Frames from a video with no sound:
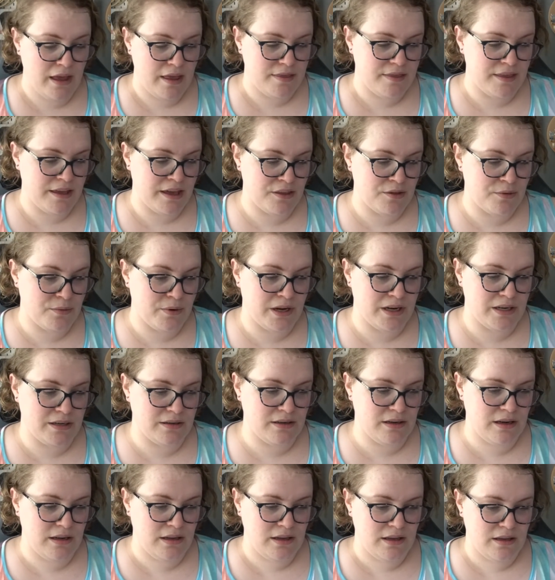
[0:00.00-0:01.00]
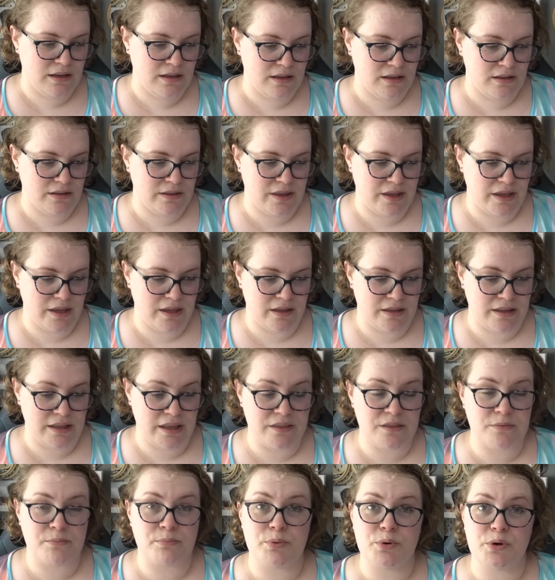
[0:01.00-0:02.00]
The other one, the
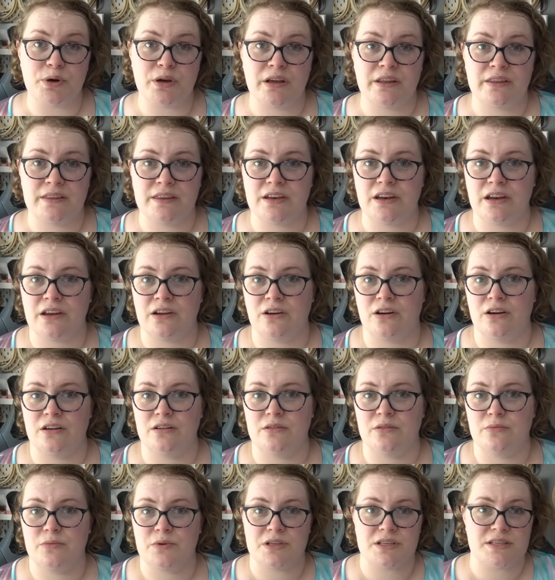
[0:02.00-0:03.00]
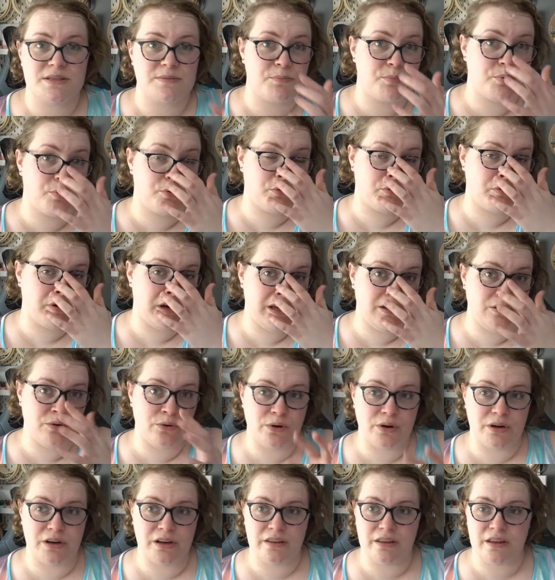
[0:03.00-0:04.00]
other book that I got was a
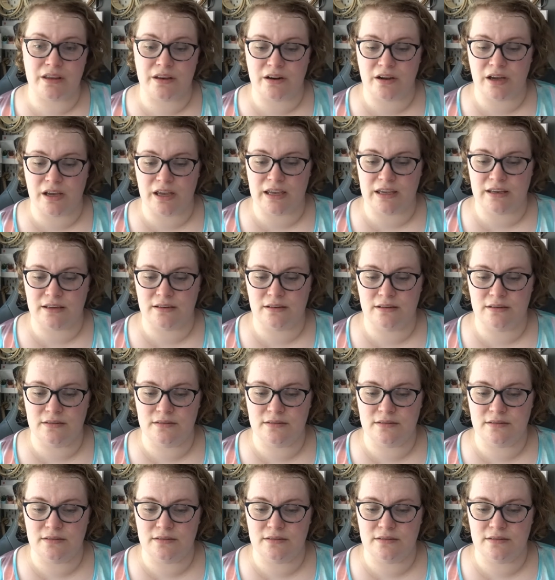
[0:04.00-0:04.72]
pre-order that I